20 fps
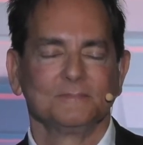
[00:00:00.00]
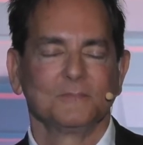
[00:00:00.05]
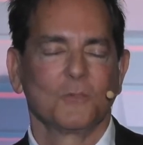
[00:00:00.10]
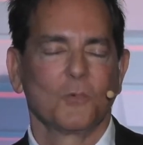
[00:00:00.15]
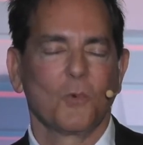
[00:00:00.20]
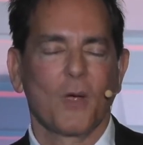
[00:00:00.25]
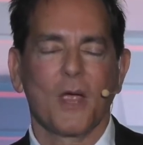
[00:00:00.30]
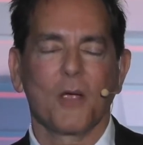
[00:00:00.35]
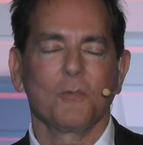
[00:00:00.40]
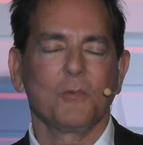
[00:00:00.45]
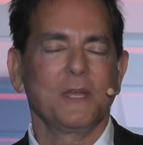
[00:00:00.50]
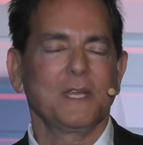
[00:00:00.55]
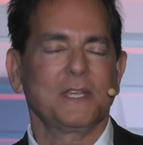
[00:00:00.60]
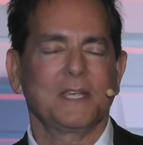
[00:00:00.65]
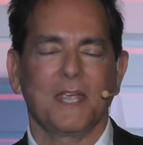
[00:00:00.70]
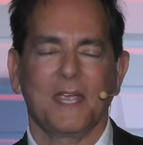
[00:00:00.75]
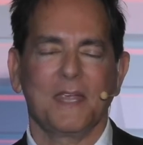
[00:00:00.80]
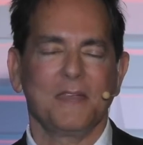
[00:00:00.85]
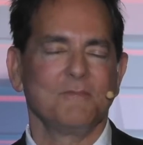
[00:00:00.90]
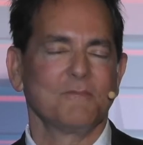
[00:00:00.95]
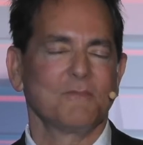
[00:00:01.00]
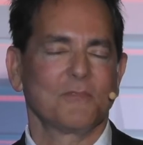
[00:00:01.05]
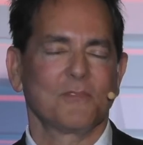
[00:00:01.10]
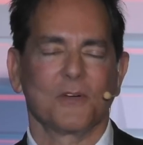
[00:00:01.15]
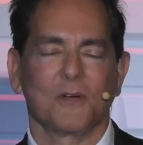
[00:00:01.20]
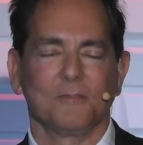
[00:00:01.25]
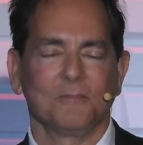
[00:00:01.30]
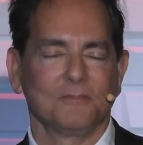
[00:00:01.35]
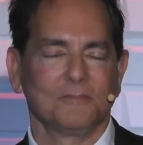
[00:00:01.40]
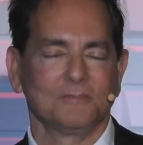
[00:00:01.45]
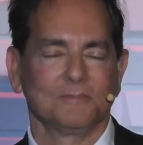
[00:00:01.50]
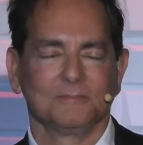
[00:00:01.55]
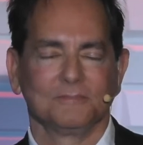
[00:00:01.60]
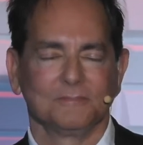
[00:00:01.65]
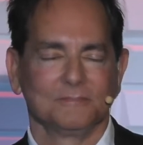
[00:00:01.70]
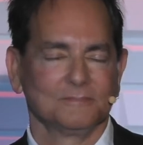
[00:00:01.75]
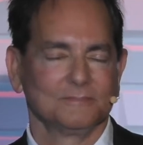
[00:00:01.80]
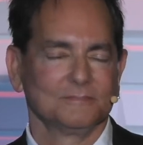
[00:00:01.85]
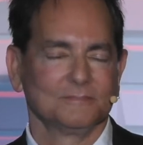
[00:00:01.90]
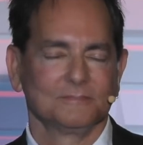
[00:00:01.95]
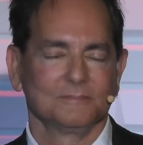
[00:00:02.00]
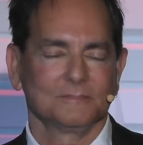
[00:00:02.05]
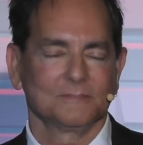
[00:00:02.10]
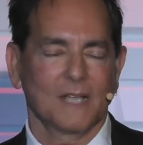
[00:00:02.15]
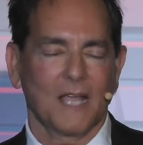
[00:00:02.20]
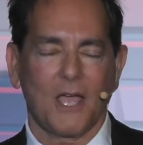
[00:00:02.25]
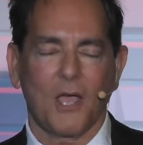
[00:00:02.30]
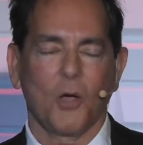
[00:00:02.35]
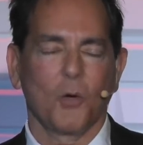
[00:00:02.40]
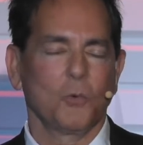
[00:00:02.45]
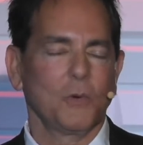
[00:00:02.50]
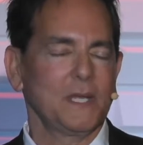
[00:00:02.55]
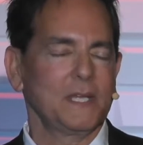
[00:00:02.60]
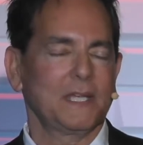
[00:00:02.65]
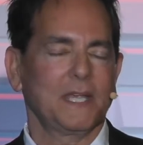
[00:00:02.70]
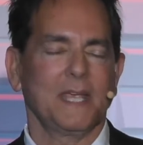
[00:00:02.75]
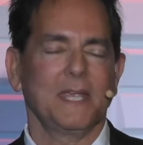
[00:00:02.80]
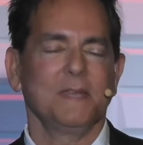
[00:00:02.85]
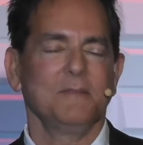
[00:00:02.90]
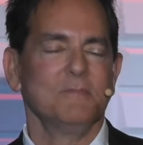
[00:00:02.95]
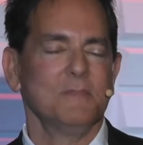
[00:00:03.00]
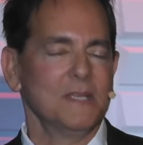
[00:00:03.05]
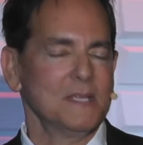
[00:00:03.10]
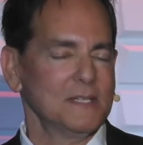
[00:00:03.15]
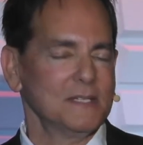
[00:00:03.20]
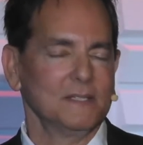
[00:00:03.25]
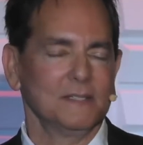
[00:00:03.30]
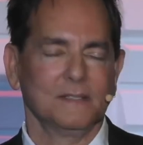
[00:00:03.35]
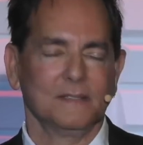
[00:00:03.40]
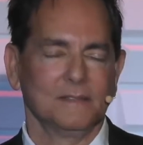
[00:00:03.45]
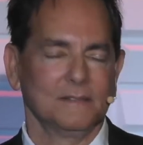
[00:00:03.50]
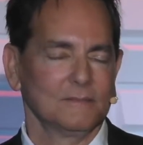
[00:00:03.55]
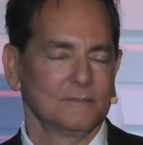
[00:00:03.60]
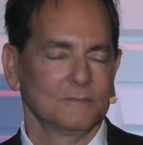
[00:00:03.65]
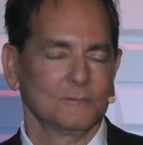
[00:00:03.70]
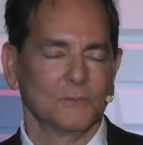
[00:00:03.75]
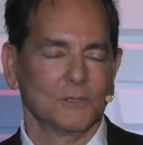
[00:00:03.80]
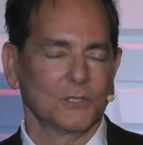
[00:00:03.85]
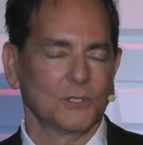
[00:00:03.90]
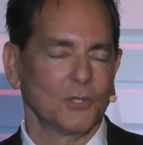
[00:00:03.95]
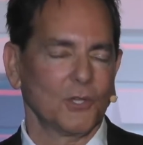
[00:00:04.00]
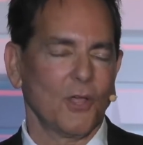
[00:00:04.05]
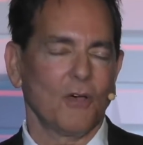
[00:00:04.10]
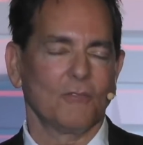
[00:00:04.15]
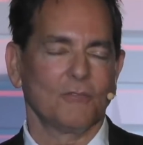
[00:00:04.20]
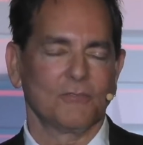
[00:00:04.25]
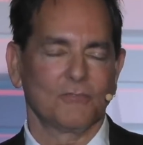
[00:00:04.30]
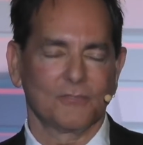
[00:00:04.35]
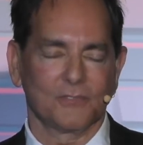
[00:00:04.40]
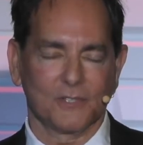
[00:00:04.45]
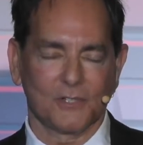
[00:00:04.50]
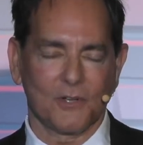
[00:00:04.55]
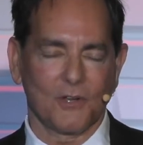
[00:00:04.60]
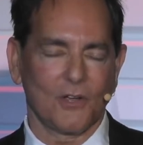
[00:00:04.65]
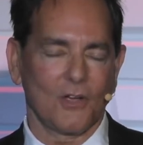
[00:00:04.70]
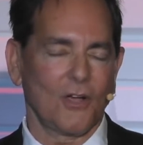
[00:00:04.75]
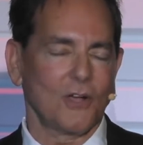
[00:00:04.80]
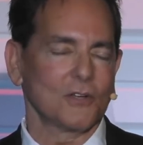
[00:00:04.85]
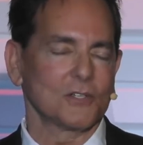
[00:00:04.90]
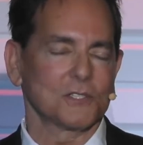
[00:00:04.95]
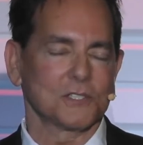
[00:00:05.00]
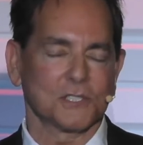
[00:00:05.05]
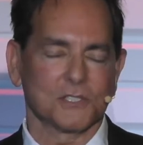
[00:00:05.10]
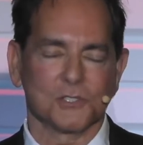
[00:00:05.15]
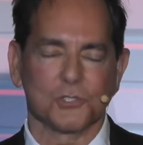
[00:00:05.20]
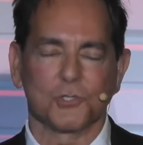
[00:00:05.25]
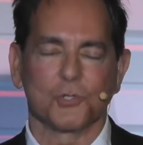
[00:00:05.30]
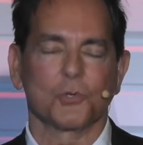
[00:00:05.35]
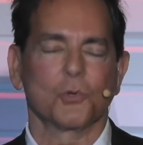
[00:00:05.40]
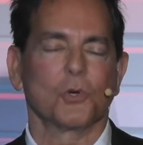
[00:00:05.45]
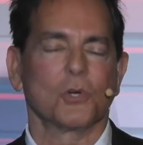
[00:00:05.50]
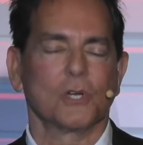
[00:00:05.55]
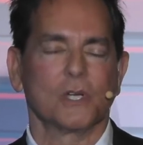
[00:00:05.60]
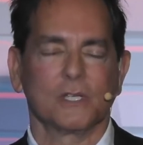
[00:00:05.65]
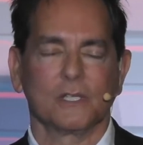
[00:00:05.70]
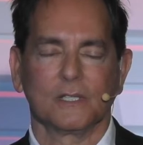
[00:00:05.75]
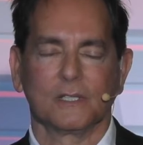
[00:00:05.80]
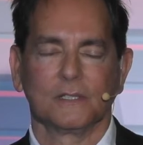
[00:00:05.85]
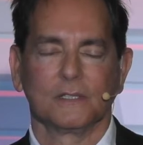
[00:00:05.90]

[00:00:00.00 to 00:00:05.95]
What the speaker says: Where we came from, how we came in with love in our hearts and joy.